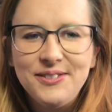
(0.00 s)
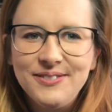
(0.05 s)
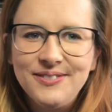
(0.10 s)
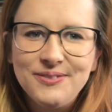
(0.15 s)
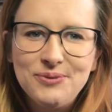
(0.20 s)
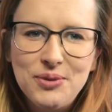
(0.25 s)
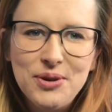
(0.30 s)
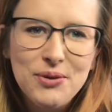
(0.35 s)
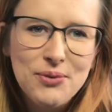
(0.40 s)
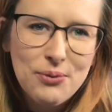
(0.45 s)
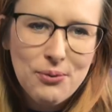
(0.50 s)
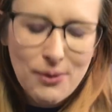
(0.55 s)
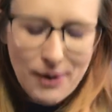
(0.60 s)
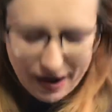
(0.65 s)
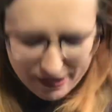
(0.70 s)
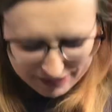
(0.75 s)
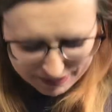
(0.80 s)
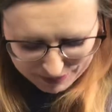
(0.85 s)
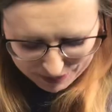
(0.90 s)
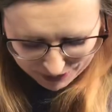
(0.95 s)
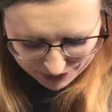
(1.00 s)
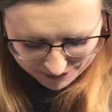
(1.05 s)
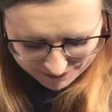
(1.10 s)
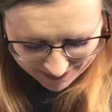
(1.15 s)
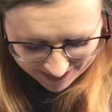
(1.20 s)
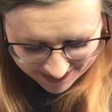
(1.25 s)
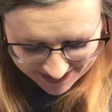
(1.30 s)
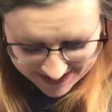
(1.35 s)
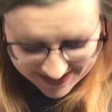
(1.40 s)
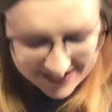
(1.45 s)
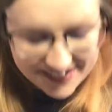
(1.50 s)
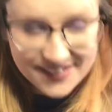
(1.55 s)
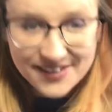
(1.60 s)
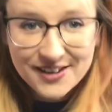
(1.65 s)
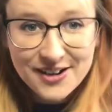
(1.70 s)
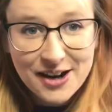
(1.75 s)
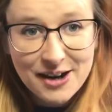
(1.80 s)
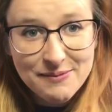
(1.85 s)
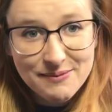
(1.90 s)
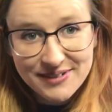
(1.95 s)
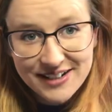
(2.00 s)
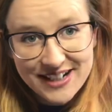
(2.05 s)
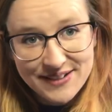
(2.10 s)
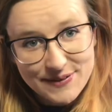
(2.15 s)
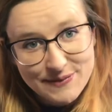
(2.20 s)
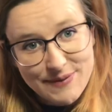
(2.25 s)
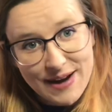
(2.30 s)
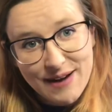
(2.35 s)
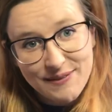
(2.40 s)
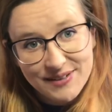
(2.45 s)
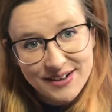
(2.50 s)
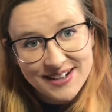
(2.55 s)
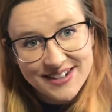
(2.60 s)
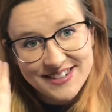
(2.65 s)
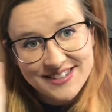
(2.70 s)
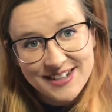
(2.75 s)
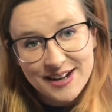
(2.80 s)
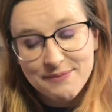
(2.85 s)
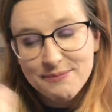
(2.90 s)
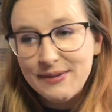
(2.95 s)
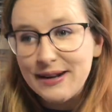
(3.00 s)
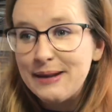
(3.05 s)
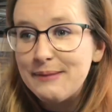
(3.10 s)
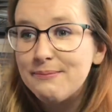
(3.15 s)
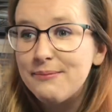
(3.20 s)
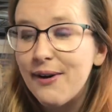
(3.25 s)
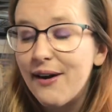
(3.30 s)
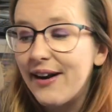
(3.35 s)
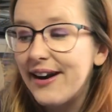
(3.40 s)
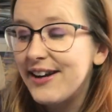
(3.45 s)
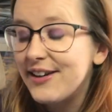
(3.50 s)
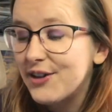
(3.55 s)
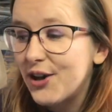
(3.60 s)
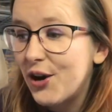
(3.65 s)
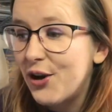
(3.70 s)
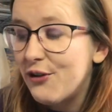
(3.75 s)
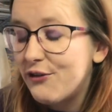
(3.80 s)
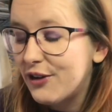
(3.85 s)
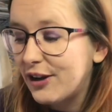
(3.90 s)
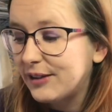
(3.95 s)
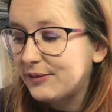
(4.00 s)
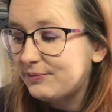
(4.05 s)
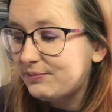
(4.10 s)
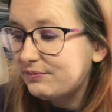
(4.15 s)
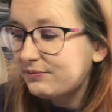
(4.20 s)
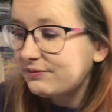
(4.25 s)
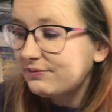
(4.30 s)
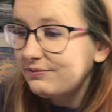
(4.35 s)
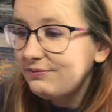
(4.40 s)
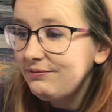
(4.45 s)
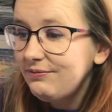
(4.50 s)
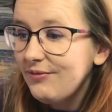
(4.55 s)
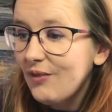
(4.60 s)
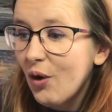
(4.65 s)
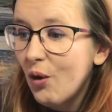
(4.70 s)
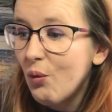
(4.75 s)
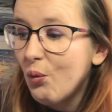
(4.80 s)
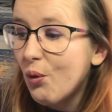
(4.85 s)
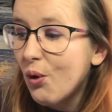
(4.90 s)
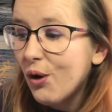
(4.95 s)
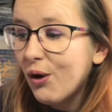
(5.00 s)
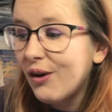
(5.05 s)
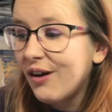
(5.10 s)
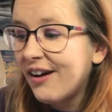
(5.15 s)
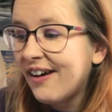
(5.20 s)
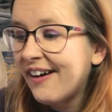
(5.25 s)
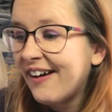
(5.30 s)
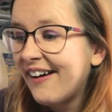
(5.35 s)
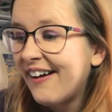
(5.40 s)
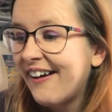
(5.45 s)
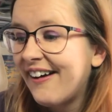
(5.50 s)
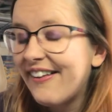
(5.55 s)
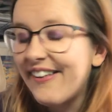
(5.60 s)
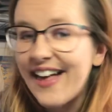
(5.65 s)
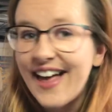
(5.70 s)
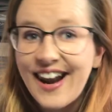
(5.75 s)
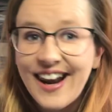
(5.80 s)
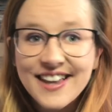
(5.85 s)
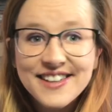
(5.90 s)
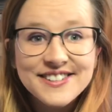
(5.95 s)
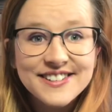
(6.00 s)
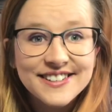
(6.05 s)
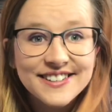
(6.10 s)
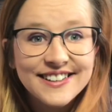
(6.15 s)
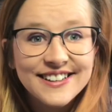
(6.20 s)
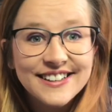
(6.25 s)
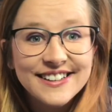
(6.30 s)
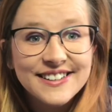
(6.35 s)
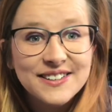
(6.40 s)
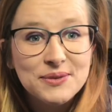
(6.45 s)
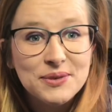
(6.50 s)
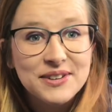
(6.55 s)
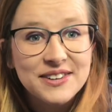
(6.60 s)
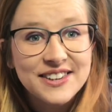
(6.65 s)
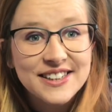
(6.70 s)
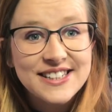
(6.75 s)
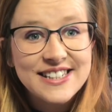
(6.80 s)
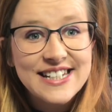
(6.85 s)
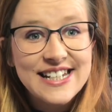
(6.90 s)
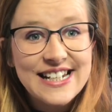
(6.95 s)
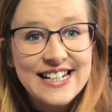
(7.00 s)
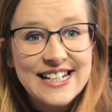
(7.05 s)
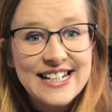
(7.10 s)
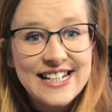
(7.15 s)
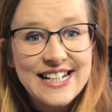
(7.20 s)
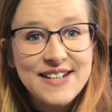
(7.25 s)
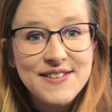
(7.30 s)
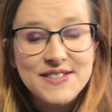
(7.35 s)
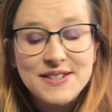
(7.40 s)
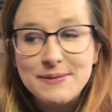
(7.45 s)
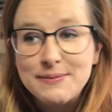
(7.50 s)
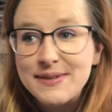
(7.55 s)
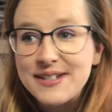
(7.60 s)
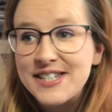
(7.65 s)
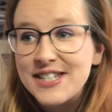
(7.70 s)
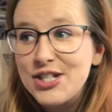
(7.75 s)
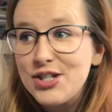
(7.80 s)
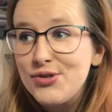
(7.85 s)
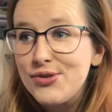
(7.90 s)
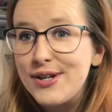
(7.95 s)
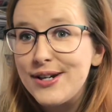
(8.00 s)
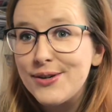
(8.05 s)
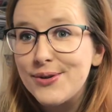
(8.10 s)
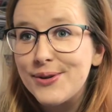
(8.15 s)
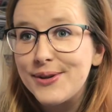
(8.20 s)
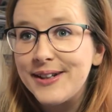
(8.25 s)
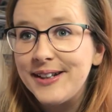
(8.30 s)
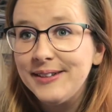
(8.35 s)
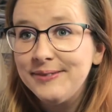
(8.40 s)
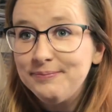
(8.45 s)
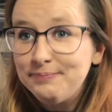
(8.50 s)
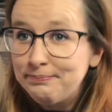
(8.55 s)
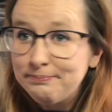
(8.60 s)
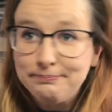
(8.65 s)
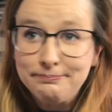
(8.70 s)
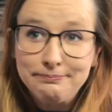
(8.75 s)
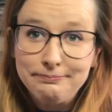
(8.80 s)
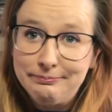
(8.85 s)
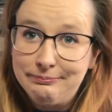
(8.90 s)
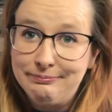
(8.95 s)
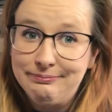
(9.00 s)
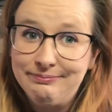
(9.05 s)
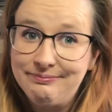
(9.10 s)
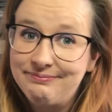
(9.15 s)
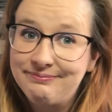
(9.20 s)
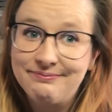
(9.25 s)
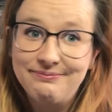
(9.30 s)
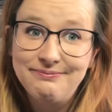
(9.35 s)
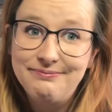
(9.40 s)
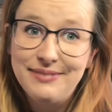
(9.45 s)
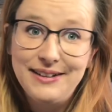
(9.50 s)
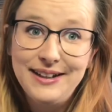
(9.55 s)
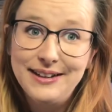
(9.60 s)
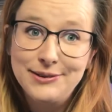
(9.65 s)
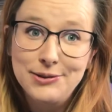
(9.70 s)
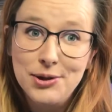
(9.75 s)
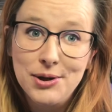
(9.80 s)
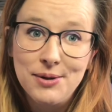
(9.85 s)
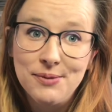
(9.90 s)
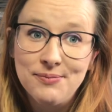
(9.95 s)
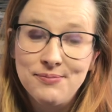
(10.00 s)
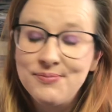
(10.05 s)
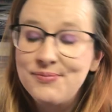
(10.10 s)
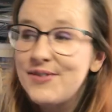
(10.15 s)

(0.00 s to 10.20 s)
We're all Harry Potter fans here, and I can't believe I'm having a stumbling mind over what that lesson is with the tea leaves and Mrs. Trelawney. But it's gone.